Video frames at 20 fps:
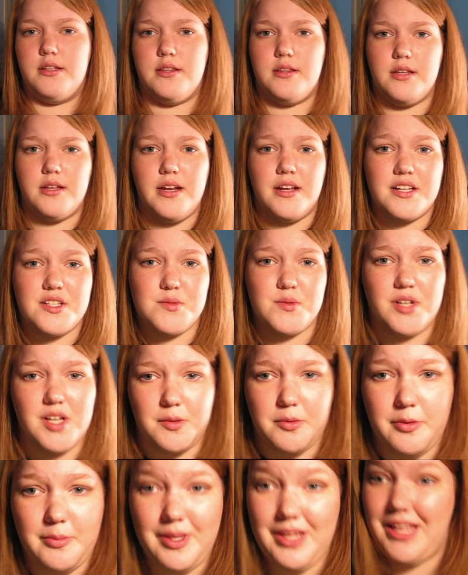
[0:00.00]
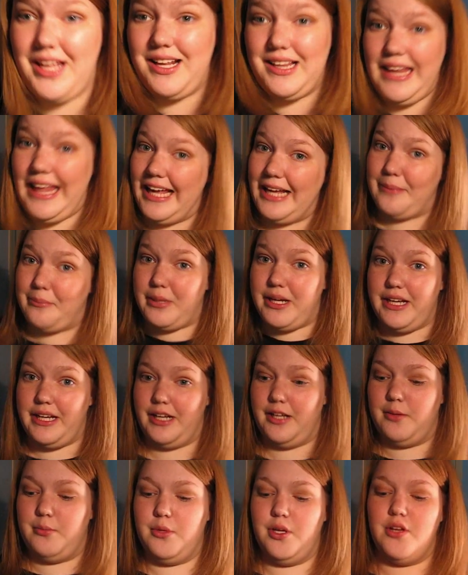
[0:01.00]
the next one up would be like light
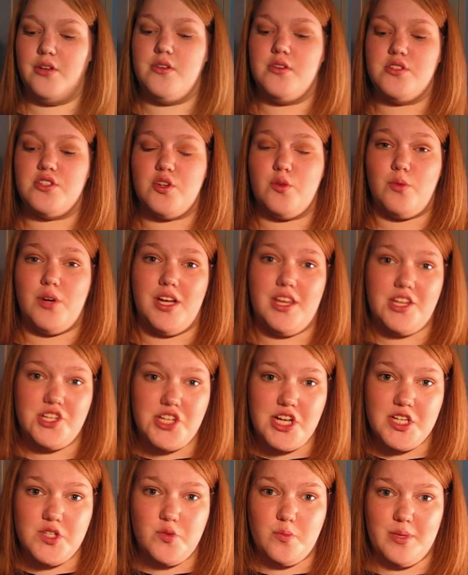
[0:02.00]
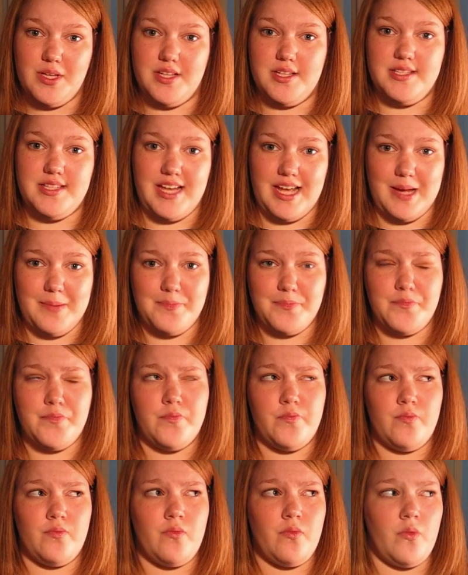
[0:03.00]
medium, so one of the shades would be the same.
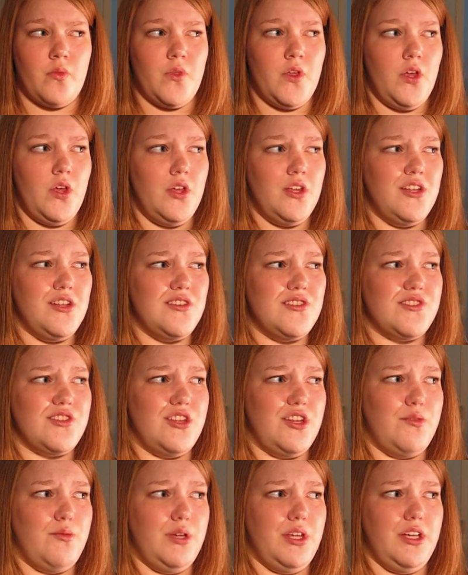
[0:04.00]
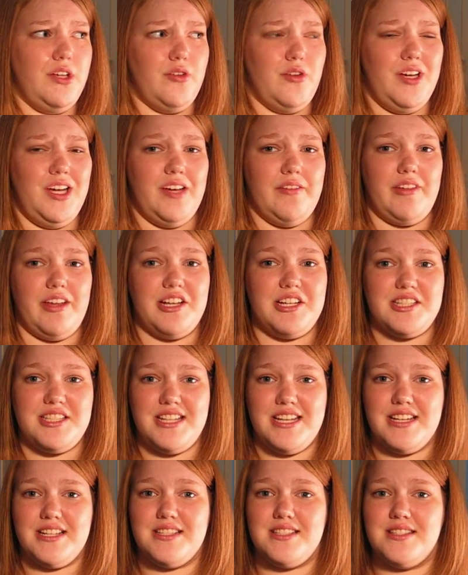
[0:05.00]
So they really only have like
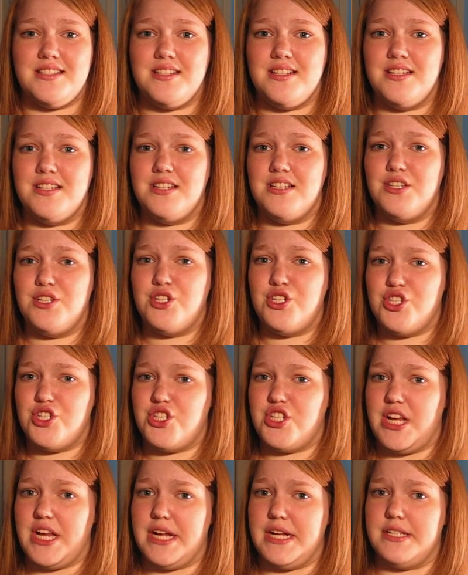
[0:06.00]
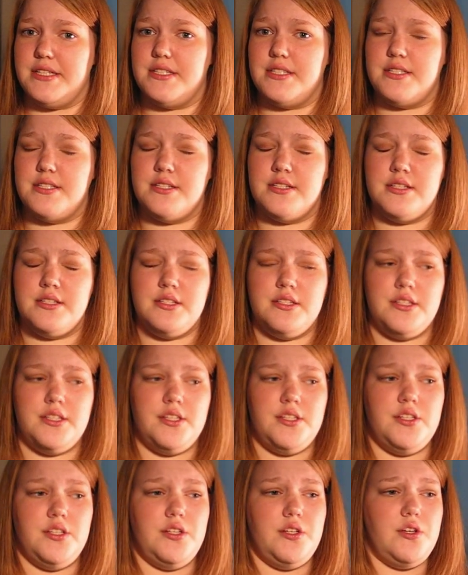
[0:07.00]
6 shades
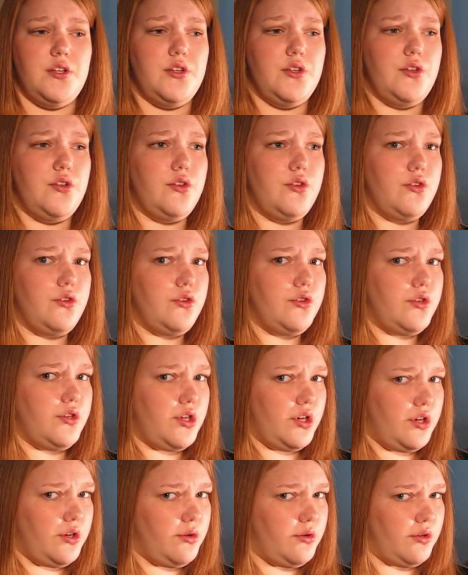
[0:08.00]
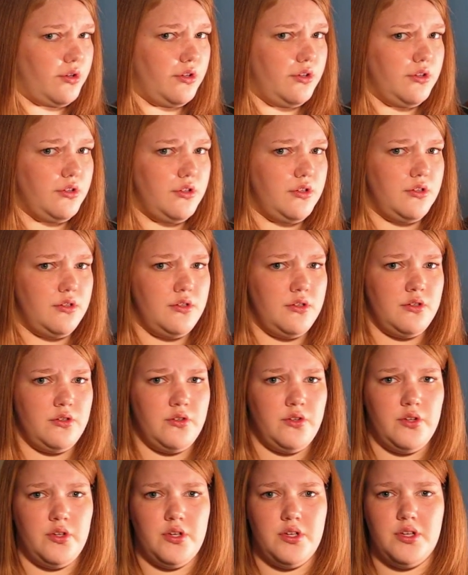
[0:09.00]
total
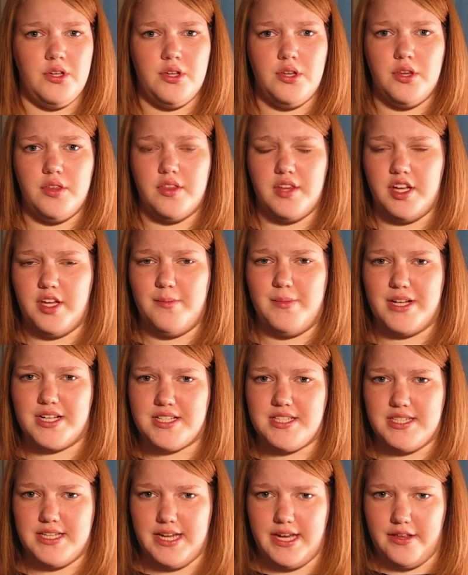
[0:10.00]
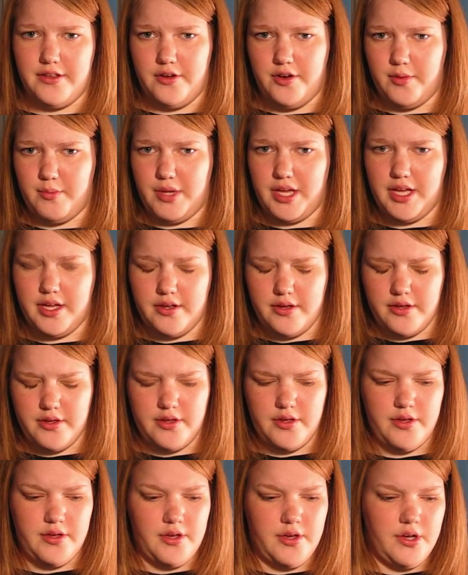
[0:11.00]
that you mix together to make
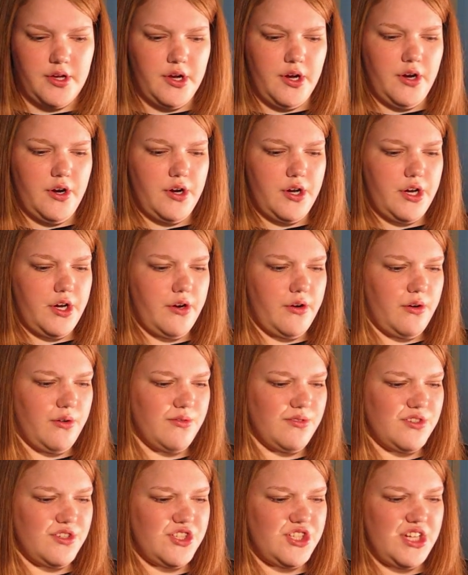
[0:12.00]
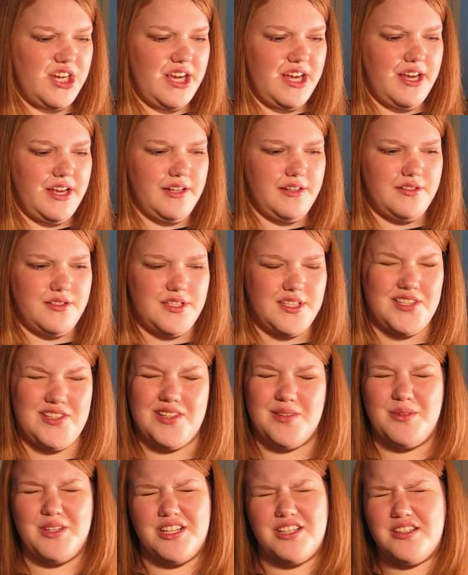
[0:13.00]
your own shade. So
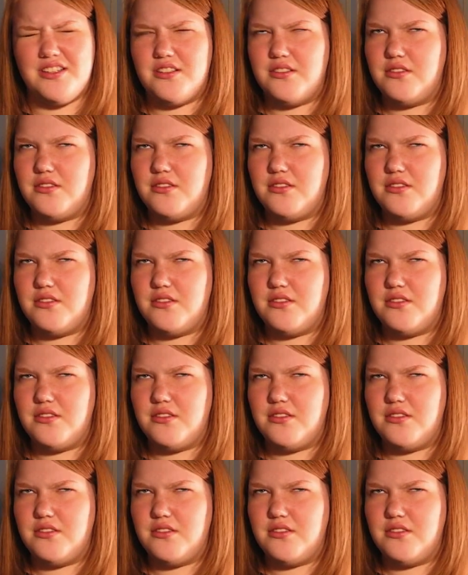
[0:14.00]
I mean,